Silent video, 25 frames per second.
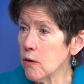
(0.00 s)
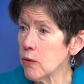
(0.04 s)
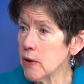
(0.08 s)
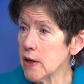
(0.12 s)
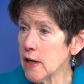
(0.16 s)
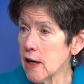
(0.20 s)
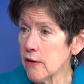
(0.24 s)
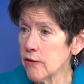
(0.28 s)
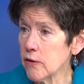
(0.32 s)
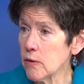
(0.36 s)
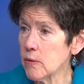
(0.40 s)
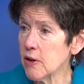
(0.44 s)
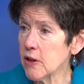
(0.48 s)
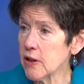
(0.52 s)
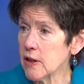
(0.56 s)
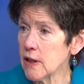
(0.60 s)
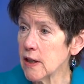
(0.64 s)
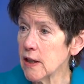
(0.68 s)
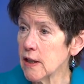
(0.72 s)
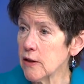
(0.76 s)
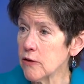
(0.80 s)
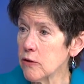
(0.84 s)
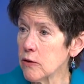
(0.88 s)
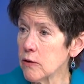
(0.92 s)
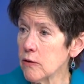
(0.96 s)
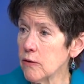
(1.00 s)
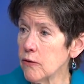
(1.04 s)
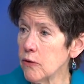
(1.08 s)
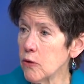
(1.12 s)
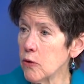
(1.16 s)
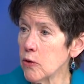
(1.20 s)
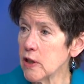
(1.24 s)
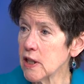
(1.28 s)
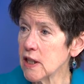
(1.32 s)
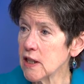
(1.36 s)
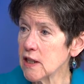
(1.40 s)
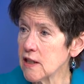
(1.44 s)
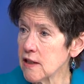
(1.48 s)
we have about one hundred
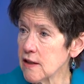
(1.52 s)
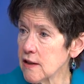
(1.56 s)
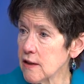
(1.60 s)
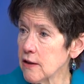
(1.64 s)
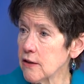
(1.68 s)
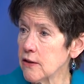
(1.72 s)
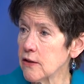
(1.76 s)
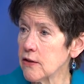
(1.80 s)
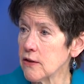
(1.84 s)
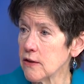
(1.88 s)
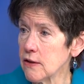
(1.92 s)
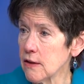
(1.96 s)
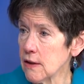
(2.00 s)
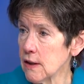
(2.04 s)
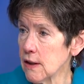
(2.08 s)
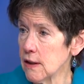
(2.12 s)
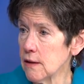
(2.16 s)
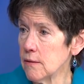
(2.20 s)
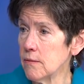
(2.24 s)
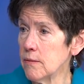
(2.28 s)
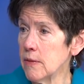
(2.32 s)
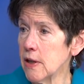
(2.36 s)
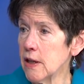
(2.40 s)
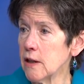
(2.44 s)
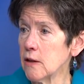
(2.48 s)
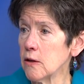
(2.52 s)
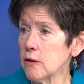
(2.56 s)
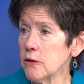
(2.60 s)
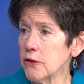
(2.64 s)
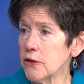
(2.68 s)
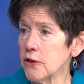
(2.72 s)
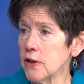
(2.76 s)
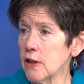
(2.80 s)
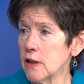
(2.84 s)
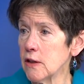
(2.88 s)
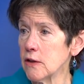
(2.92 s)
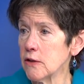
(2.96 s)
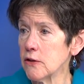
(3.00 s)
forty-six uh, medical
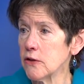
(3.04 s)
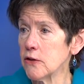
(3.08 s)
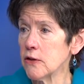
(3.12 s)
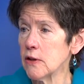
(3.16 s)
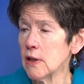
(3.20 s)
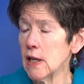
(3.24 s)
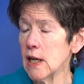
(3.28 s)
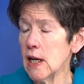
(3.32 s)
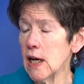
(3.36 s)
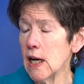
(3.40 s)
centers,